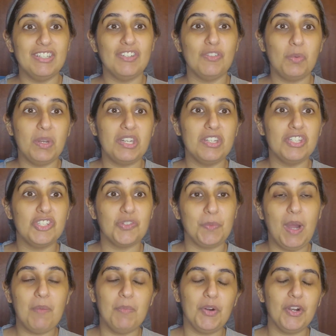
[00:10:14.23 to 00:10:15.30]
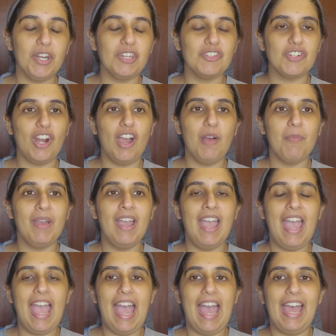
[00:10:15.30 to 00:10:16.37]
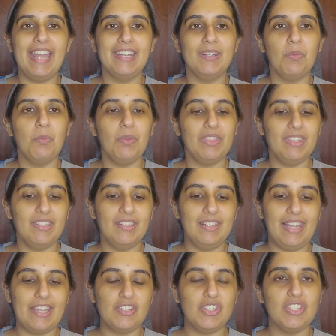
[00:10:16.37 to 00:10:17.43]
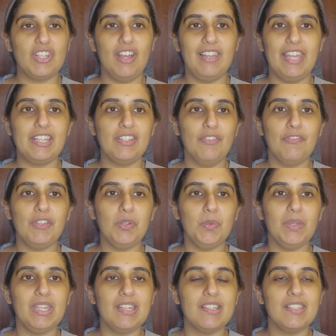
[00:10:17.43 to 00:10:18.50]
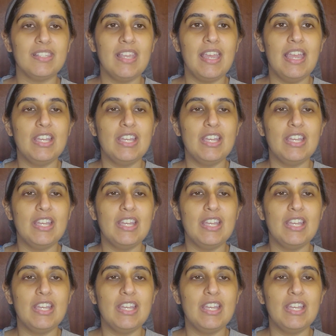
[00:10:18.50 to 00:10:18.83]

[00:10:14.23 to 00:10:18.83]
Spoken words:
quit her boring job, and within like she's got like a few weeks,